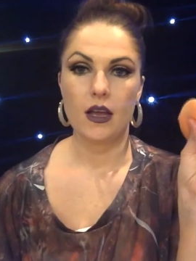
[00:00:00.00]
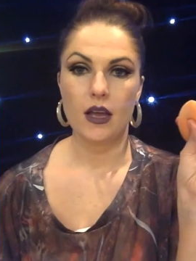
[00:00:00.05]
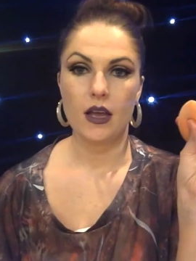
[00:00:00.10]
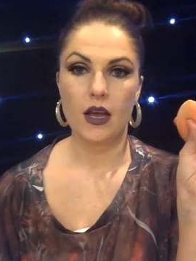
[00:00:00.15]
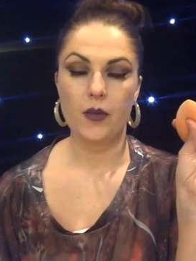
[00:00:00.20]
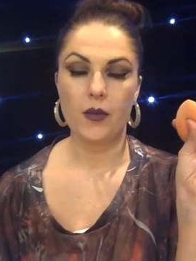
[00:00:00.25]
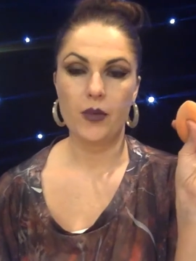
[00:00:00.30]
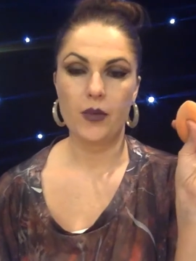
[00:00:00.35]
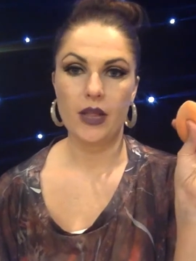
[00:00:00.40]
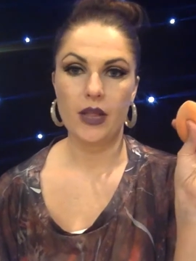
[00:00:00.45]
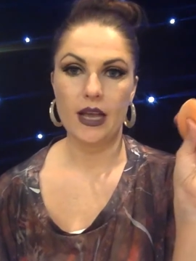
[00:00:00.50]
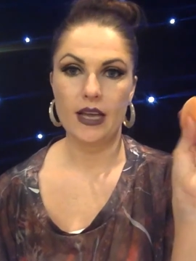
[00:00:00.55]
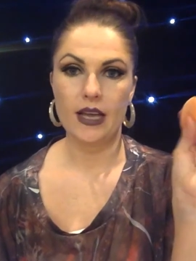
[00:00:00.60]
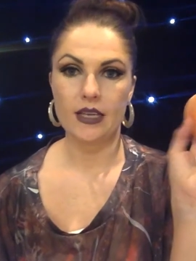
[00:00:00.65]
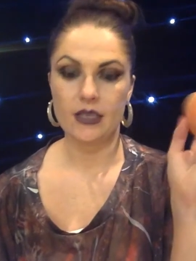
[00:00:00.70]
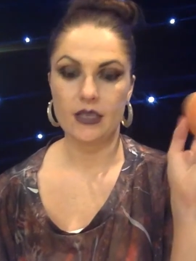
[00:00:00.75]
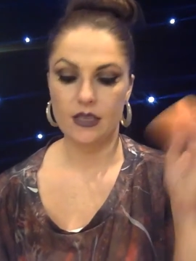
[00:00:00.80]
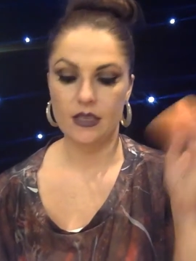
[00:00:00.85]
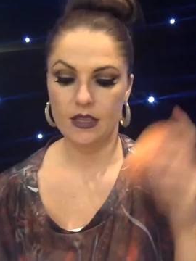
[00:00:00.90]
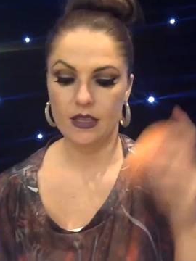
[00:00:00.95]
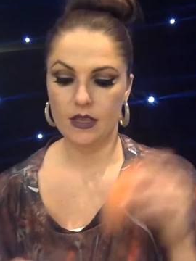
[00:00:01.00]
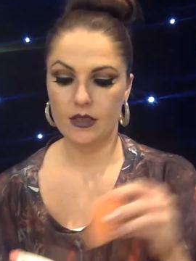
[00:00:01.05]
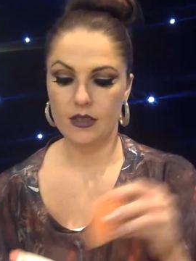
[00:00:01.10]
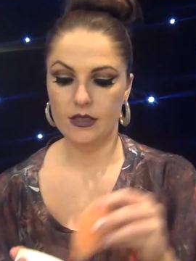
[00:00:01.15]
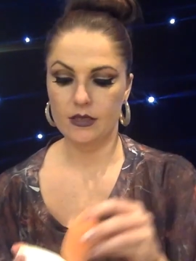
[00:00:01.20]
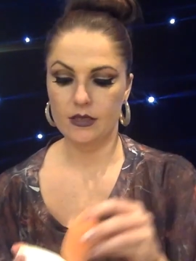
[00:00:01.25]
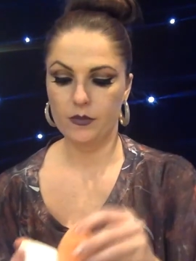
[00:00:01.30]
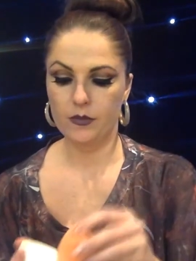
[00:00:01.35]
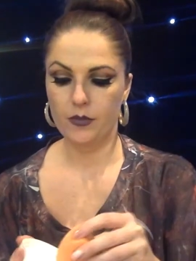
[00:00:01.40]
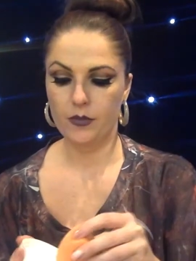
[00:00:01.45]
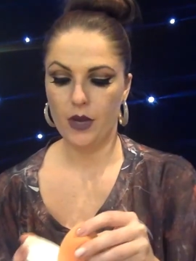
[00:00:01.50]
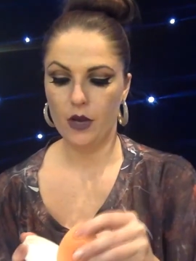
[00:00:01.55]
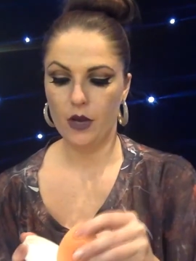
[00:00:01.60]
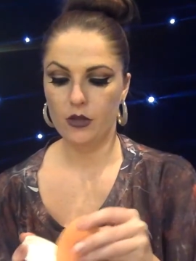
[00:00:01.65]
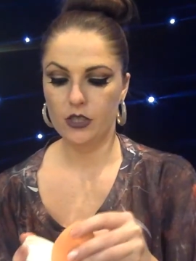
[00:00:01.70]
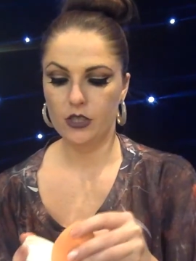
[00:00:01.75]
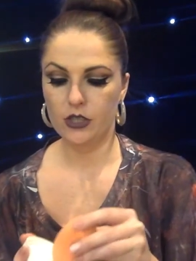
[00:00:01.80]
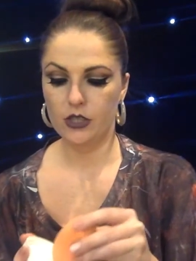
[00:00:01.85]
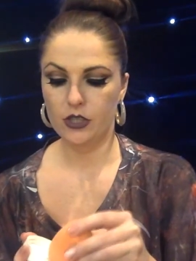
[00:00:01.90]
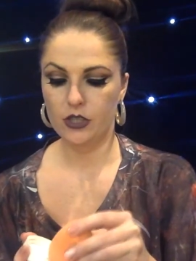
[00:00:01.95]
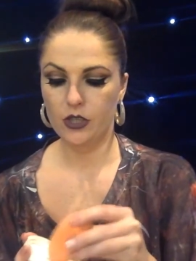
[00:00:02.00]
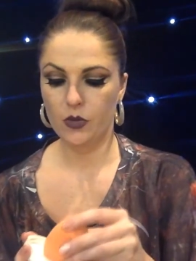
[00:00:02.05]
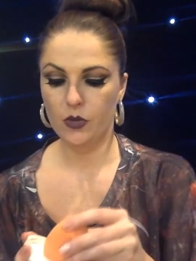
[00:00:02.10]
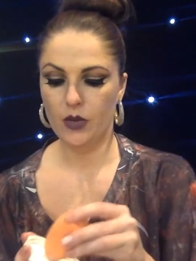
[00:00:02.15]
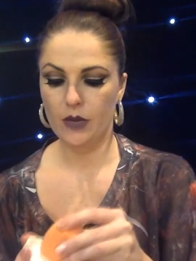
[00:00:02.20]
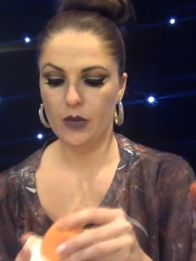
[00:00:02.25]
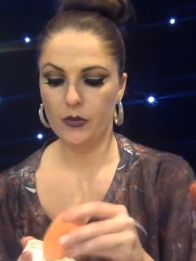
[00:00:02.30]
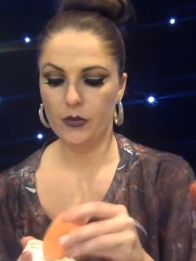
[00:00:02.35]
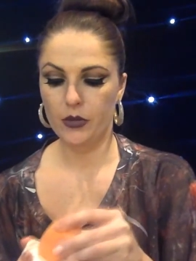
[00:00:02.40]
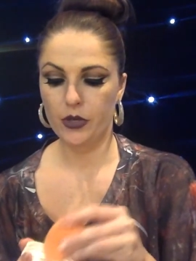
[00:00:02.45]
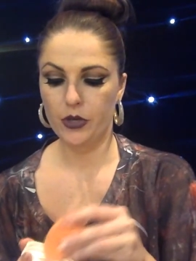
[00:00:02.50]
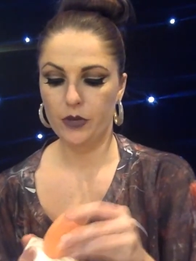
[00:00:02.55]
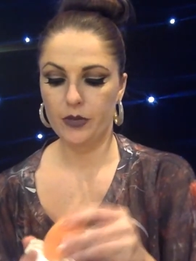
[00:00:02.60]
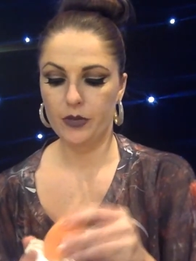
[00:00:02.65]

apply some powder to your wet beauty